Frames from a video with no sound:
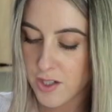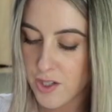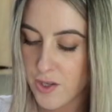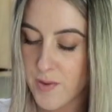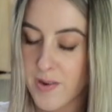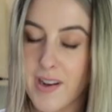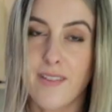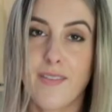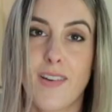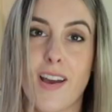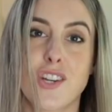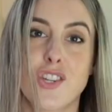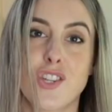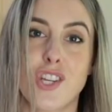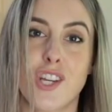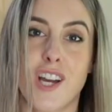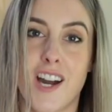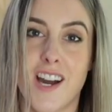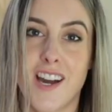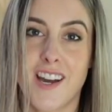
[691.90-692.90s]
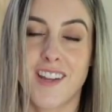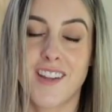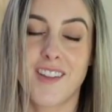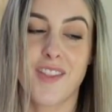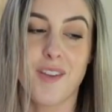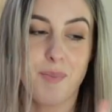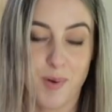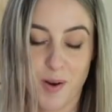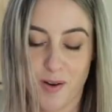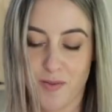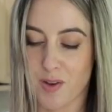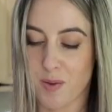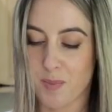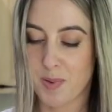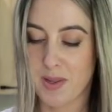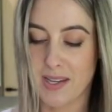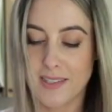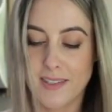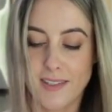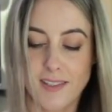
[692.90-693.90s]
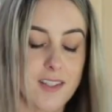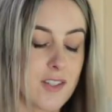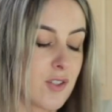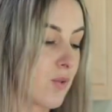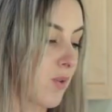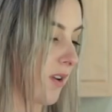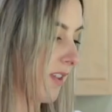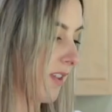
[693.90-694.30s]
You know what, I've actually got the perfect place to store